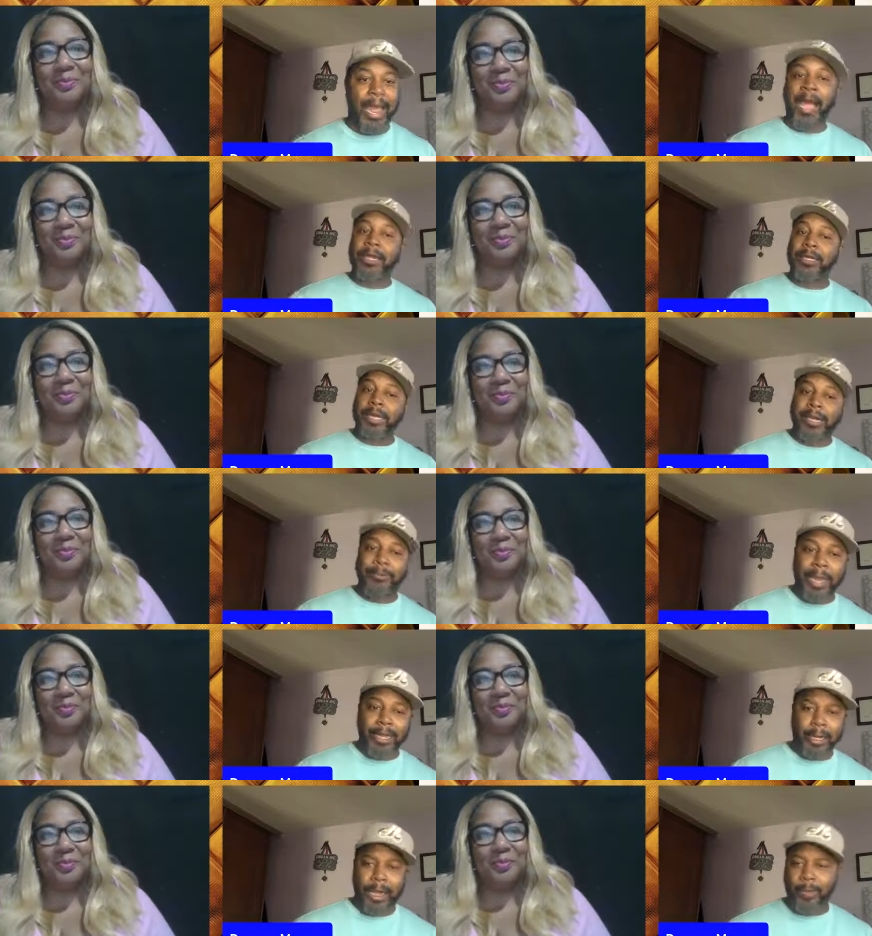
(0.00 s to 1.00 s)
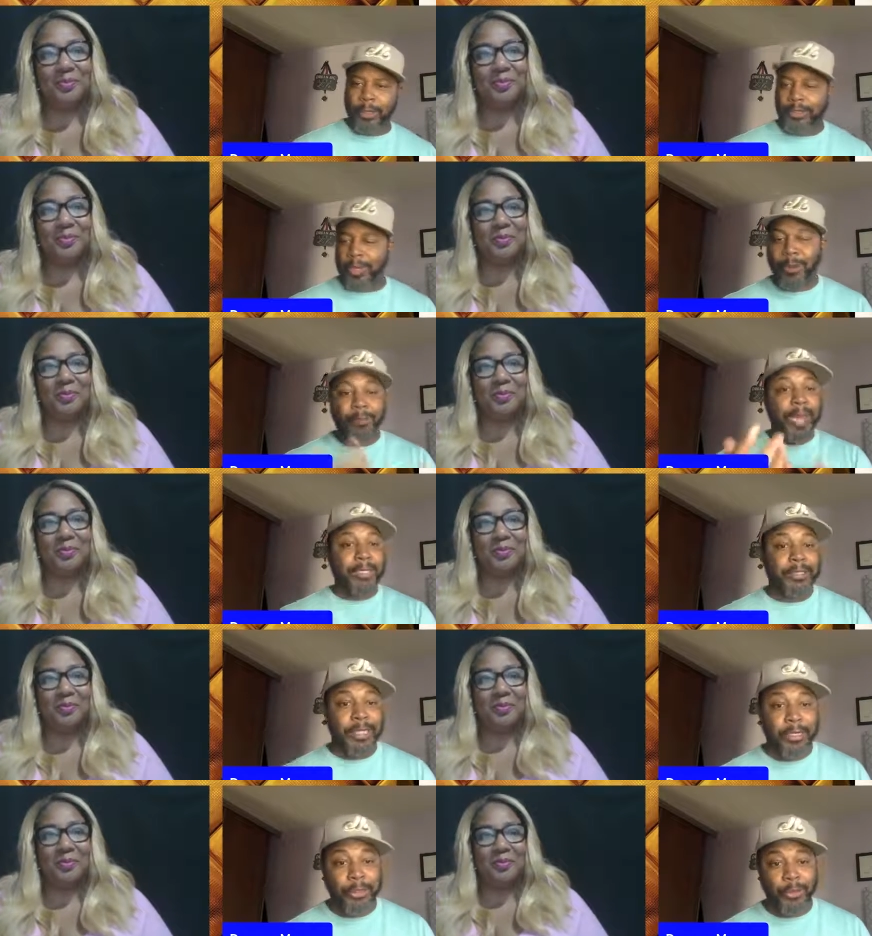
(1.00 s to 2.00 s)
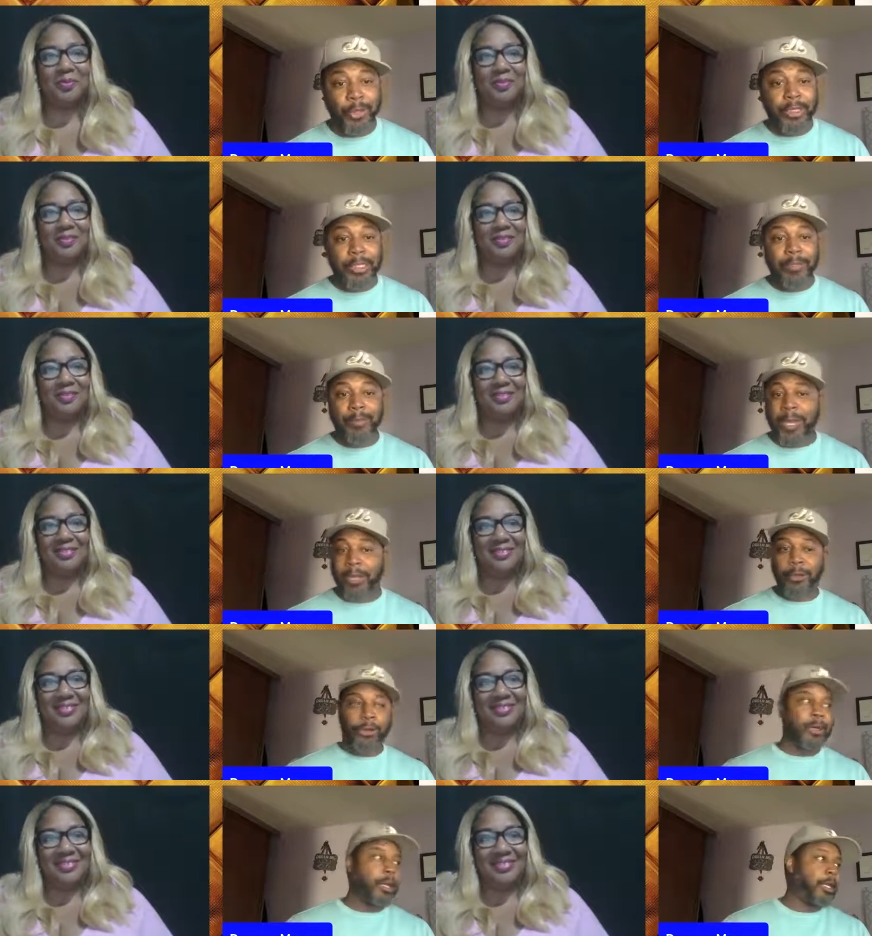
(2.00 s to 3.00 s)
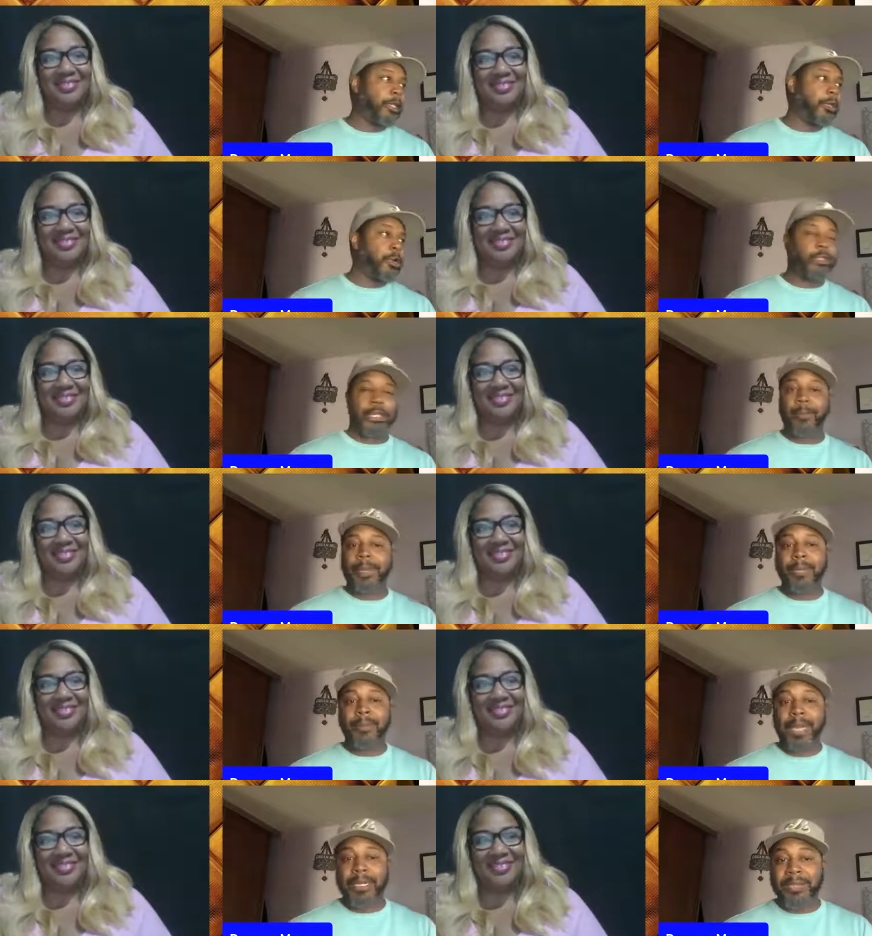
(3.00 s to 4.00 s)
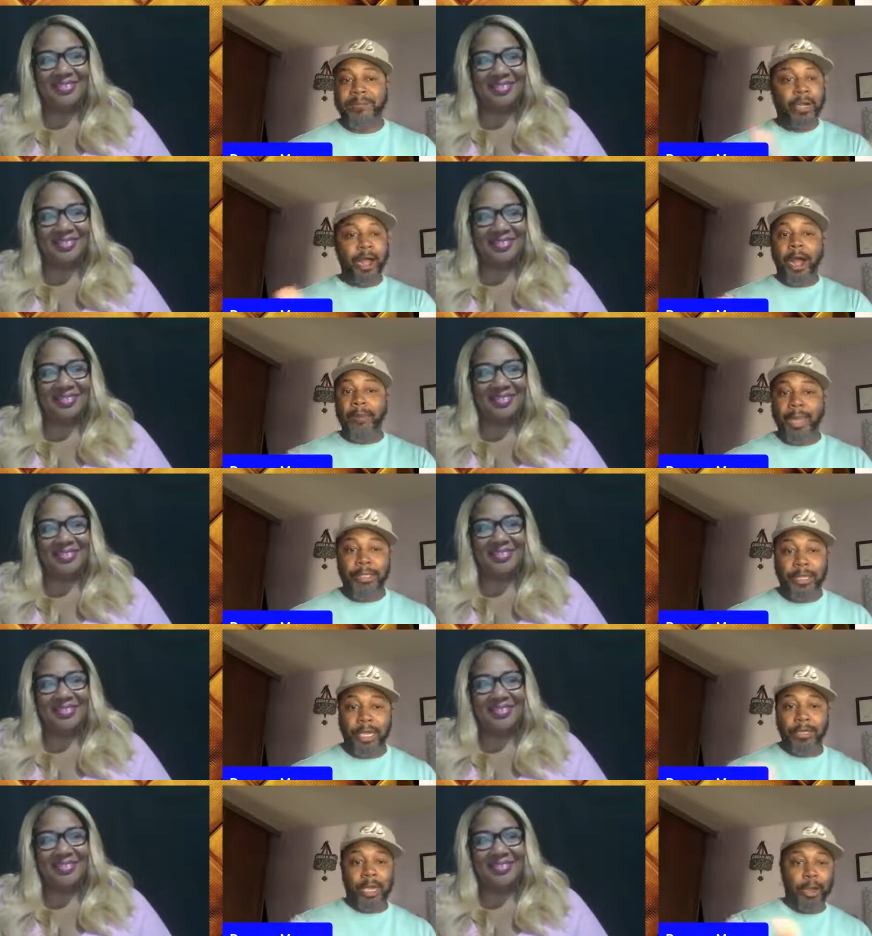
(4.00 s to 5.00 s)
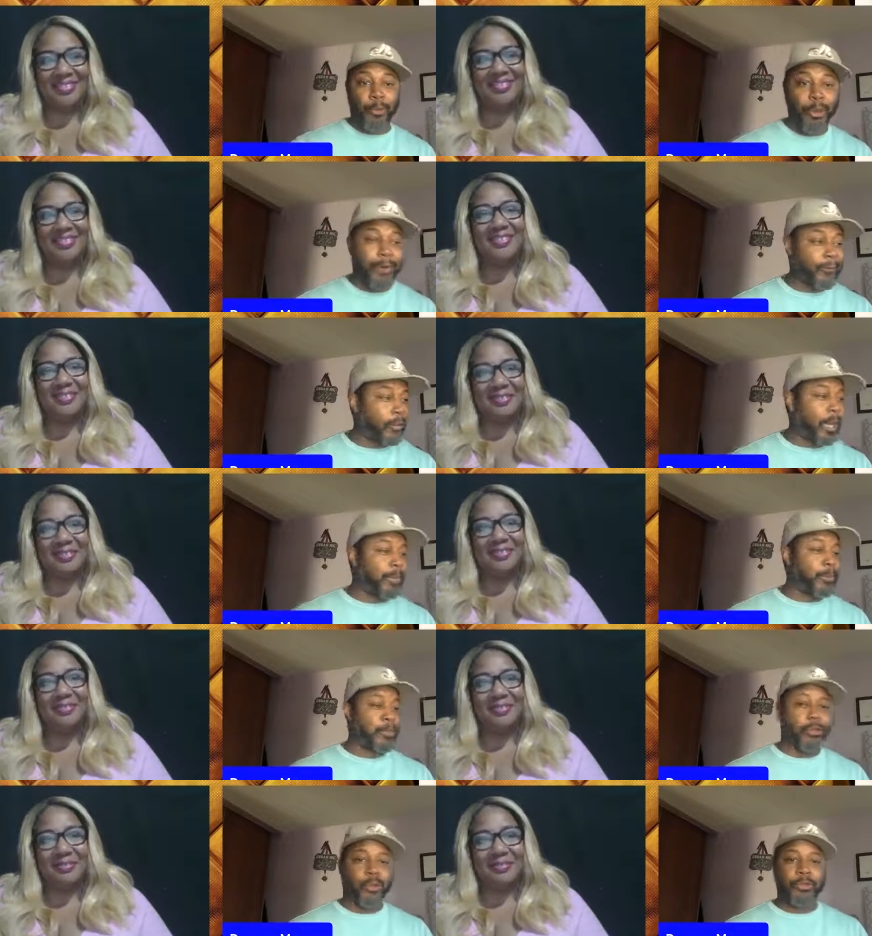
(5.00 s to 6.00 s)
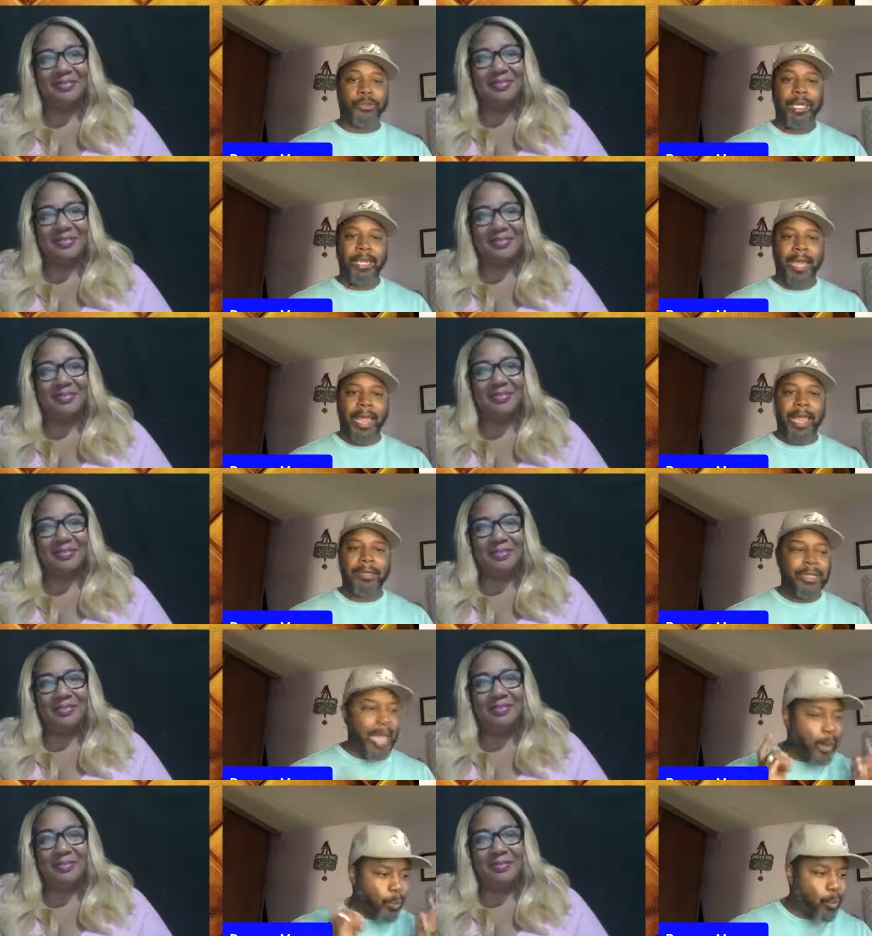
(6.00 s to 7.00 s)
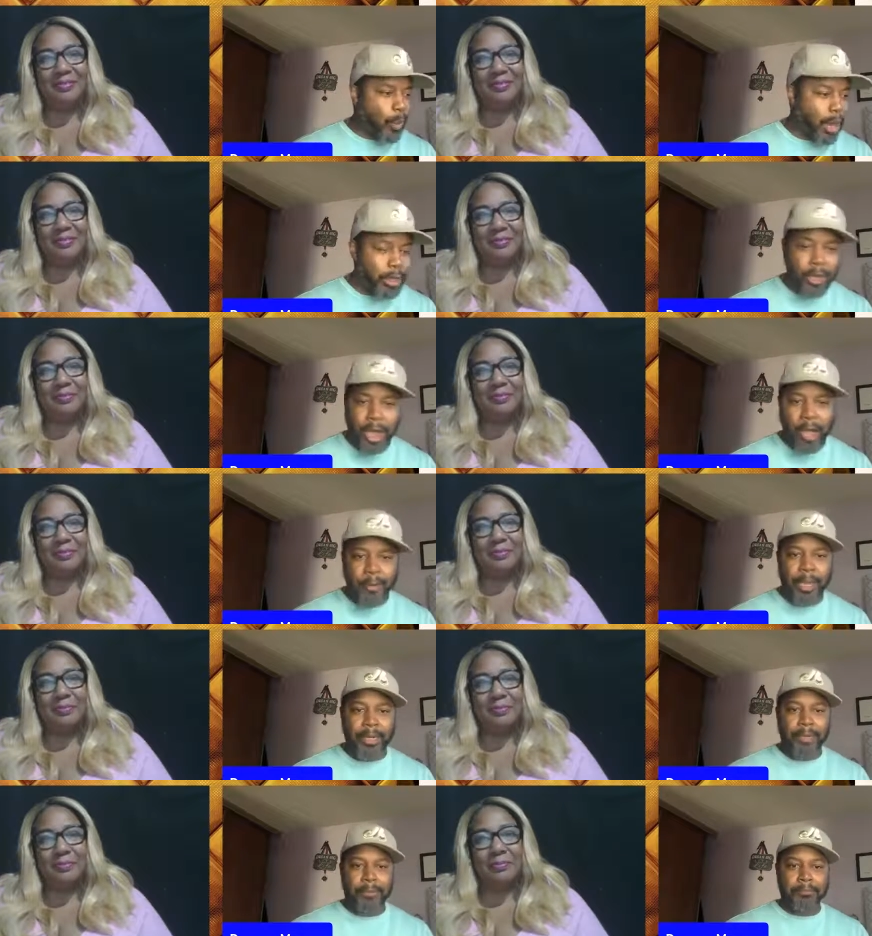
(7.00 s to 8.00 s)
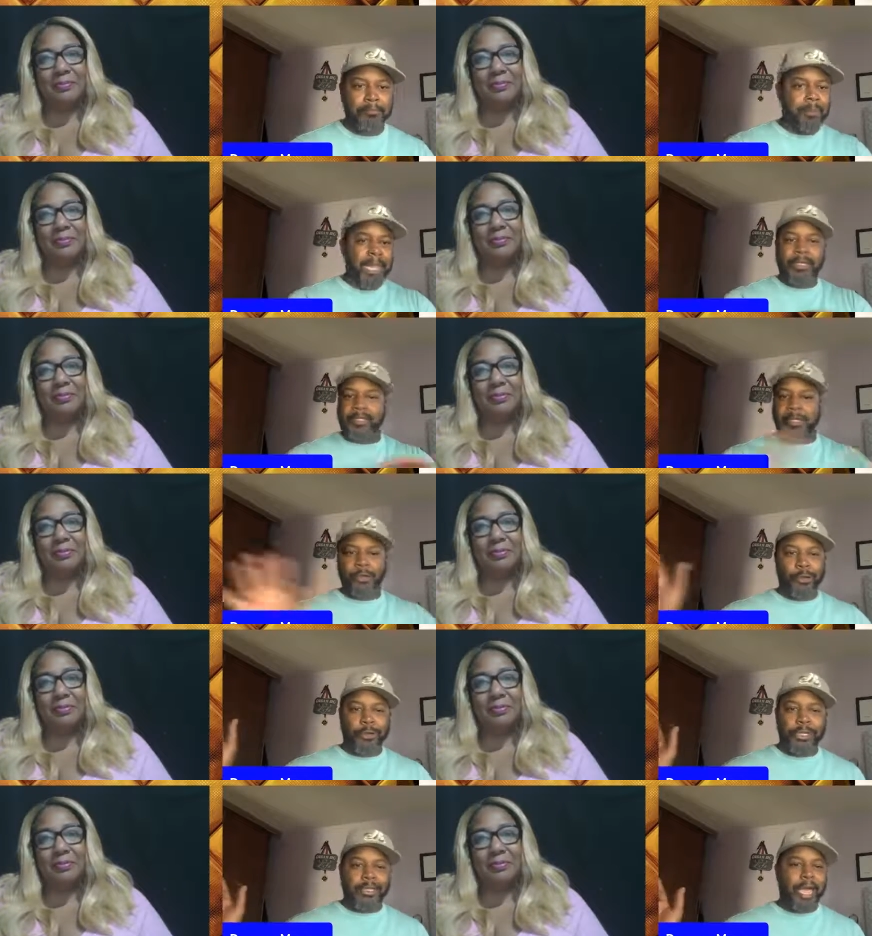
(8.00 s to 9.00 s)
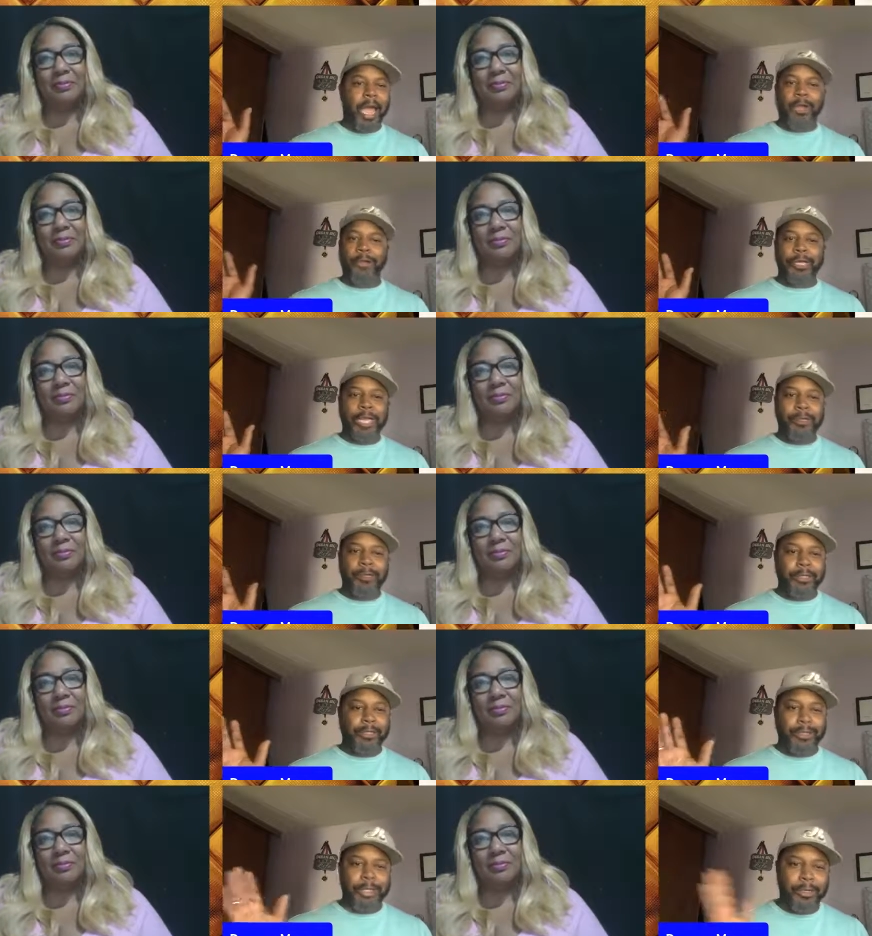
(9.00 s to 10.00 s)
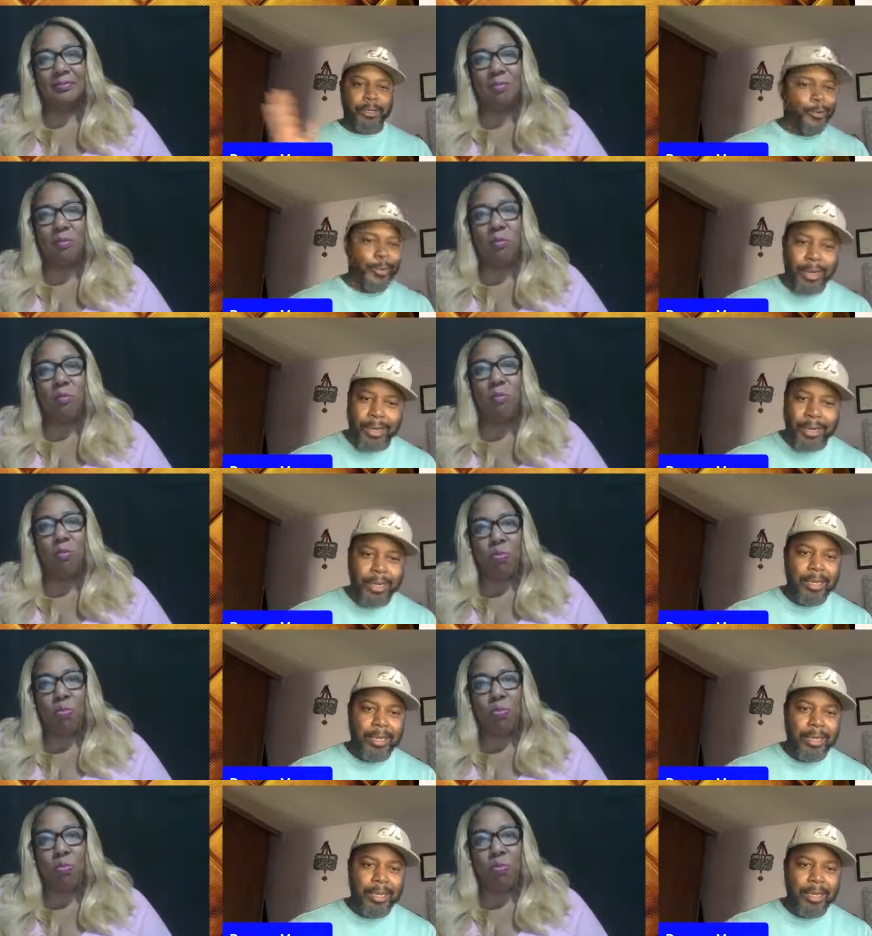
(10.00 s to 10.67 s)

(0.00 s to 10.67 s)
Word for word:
Speaker 1: an accolade might come, or someone might send you an email, or, you know, somebody might leave a comment on, on one of your episodes. And that one comment makes your entire day. It makes you say, you know what,